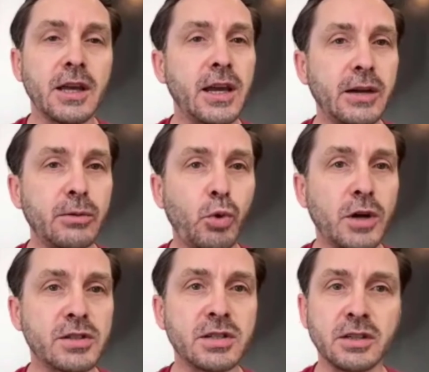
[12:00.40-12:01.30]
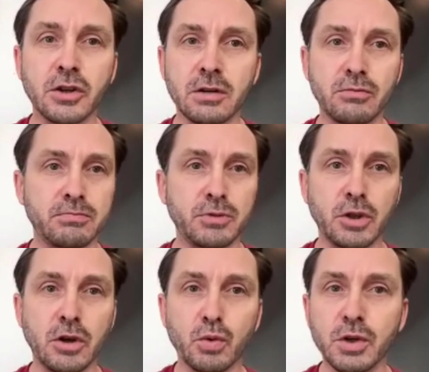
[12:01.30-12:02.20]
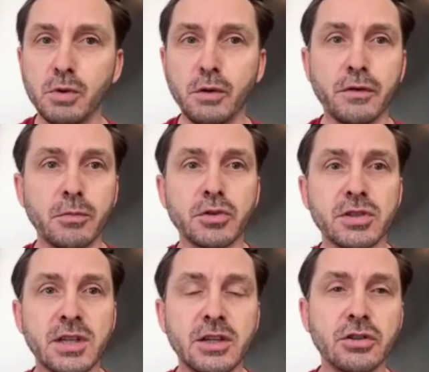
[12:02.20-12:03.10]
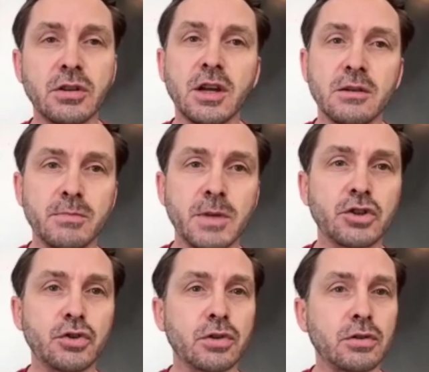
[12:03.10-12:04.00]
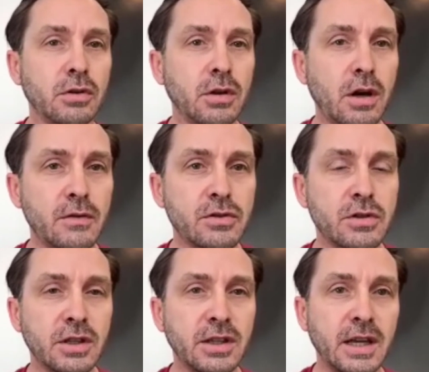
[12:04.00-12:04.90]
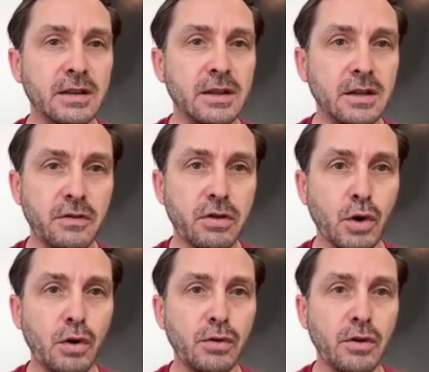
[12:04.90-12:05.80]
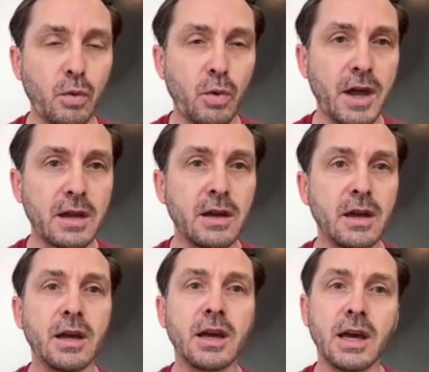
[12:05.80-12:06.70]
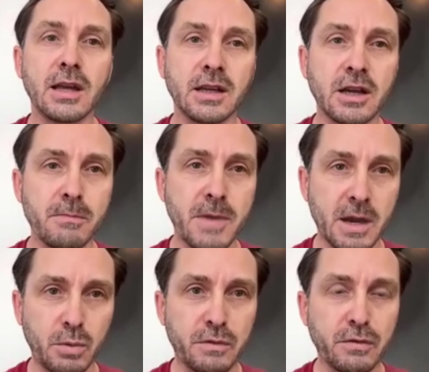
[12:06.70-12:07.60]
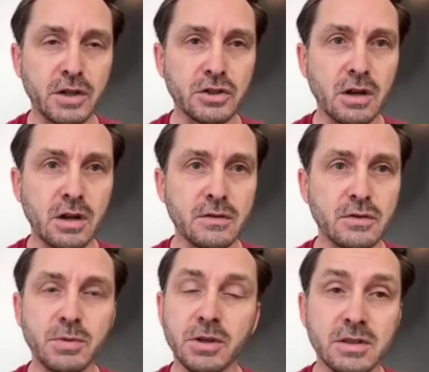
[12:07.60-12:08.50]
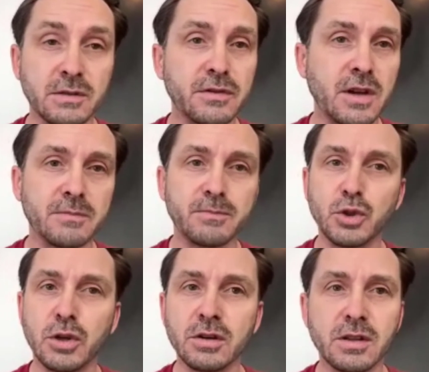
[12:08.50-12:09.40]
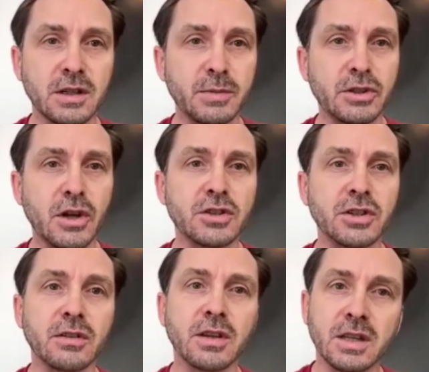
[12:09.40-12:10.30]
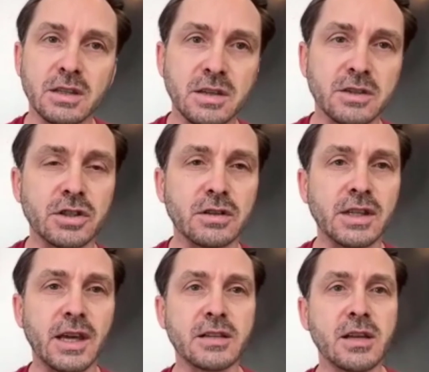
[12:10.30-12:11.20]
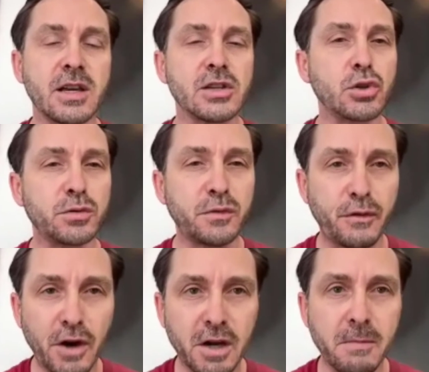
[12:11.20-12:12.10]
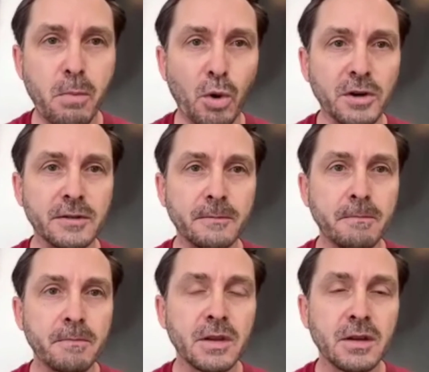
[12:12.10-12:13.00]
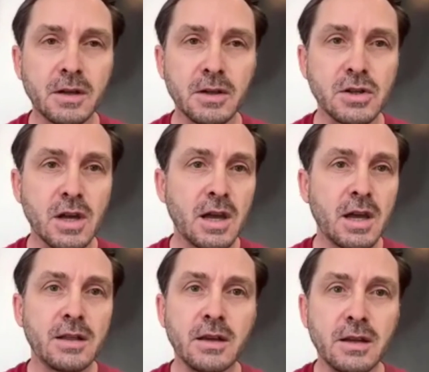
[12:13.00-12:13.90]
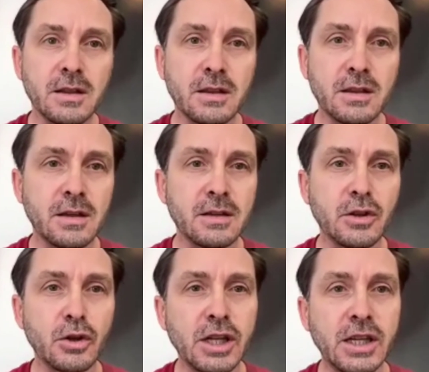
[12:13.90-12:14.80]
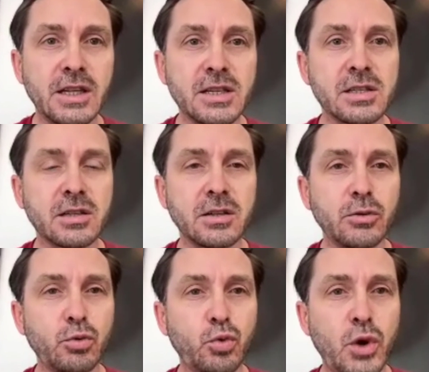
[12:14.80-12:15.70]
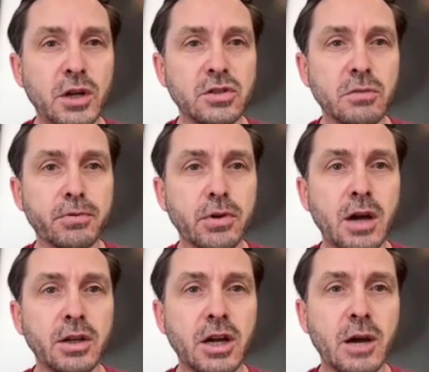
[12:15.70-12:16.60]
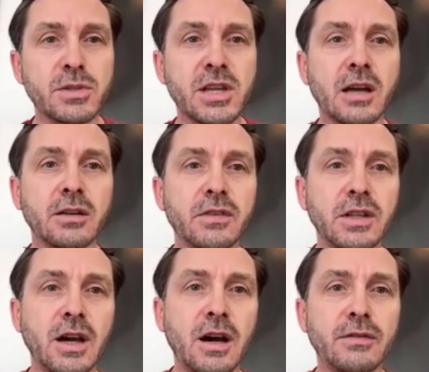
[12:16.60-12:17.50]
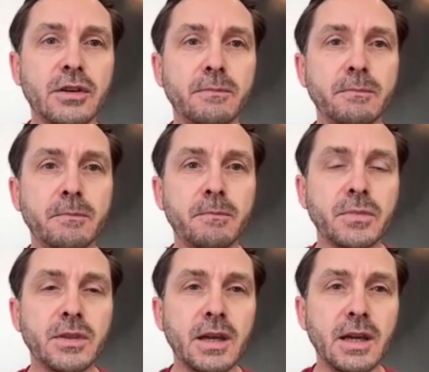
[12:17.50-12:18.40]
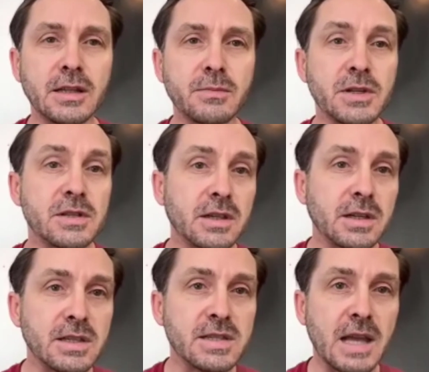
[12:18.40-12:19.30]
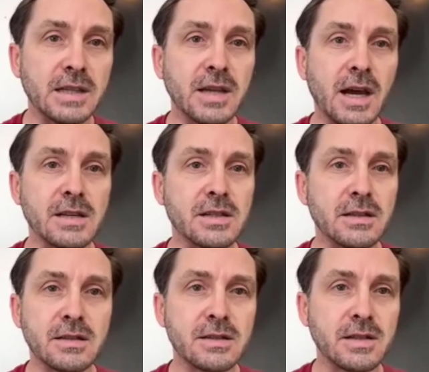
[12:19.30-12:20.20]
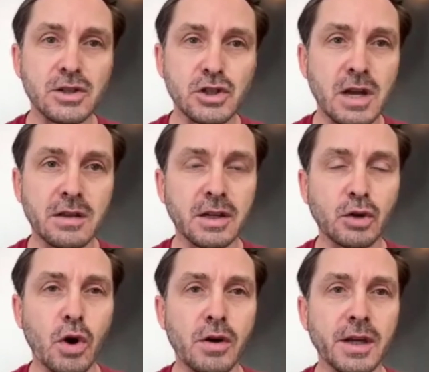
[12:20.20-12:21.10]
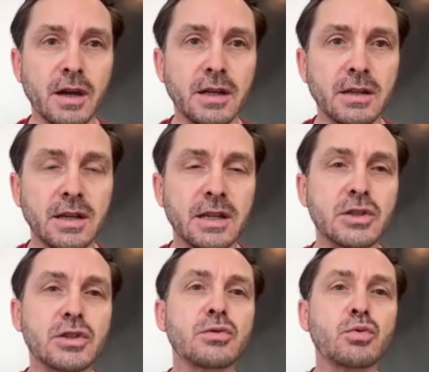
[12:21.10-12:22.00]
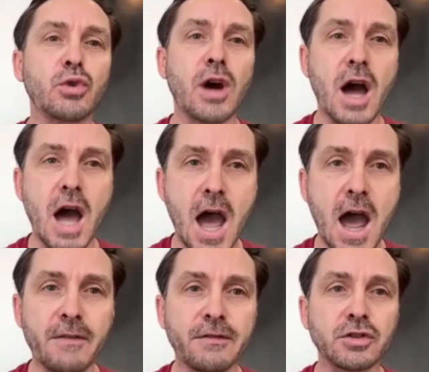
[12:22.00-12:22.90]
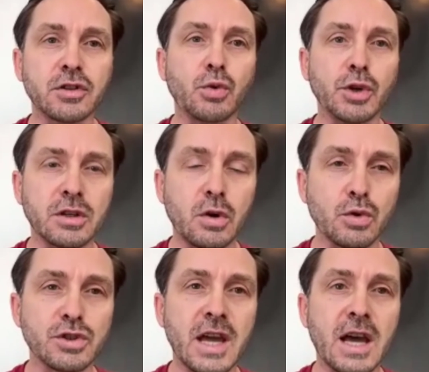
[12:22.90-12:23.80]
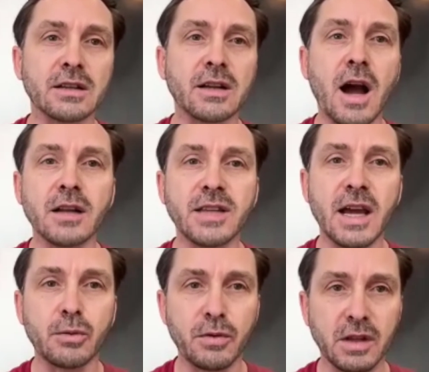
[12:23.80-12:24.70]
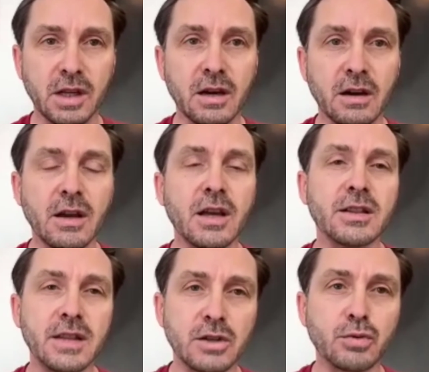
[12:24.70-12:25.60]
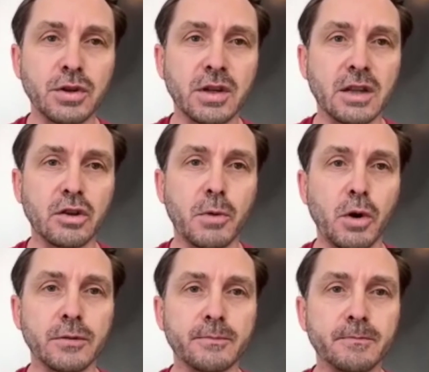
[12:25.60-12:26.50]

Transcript: And once they're, you know, removed from their station, make sure that the gloves get thrown away and they come back with fresh gloves, because if not, you know, they're going to be touching things and touching the cakes. So it's very important, because the, the least, once a product comes out of the oven, it's basically sanitized. It's, there's nothing growing on it. It's after, when it cools down, contact with the air, that's where you get the mold.